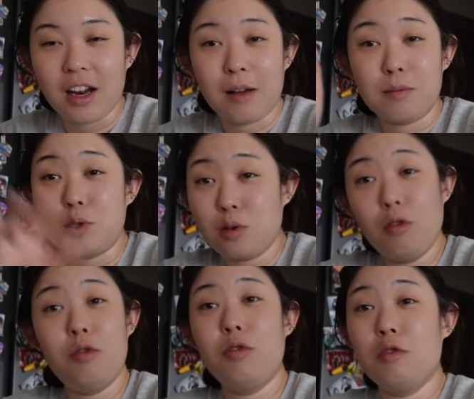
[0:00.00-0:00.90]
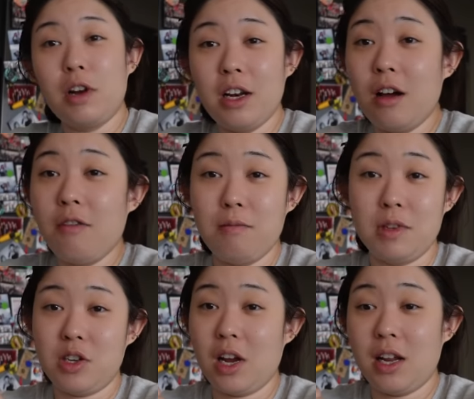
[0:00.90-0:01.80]
and I'm so full right now from the
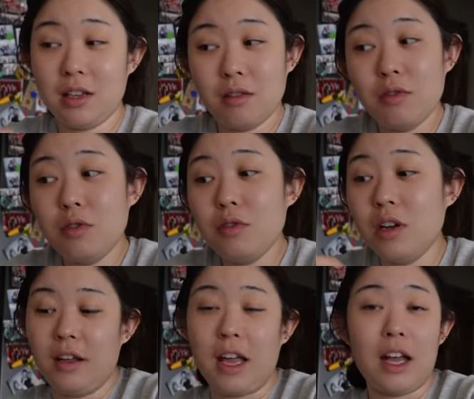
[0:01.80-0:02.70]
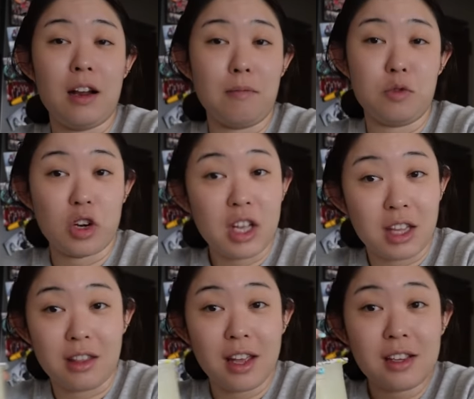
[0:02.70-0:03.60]
Chinese food. And I'm
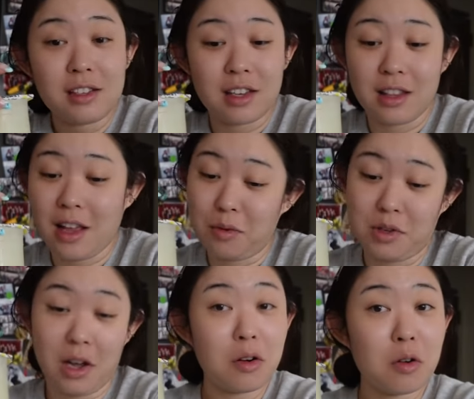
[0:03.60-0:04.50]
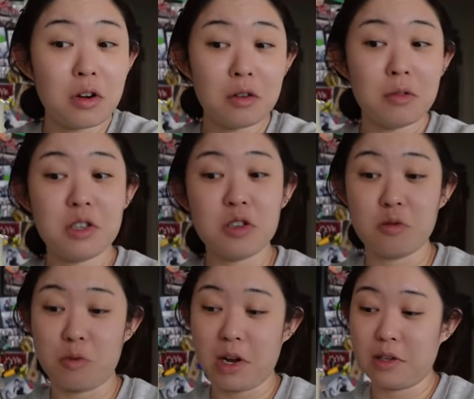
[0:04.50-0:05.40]
drinking this and that will not go good with
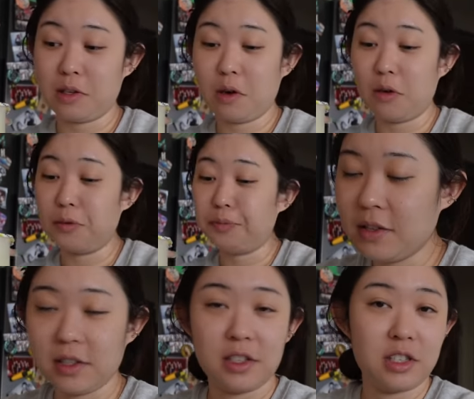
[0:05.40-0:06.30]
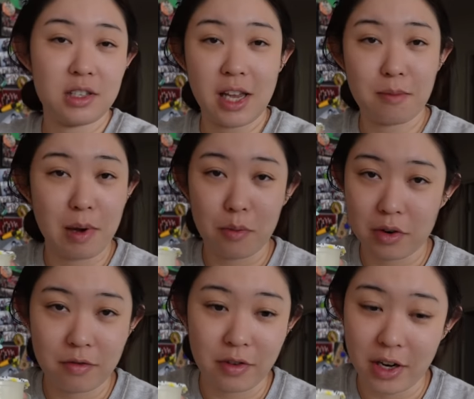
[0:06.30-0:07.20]
gingerbread. So just take my
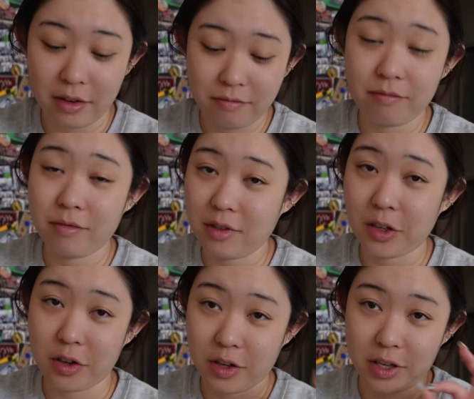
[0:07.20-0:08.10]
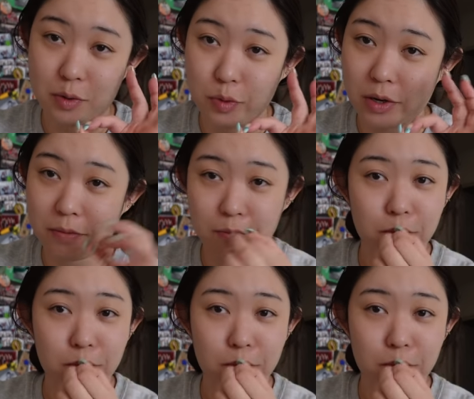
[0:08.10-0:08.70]
word for it. The cookies were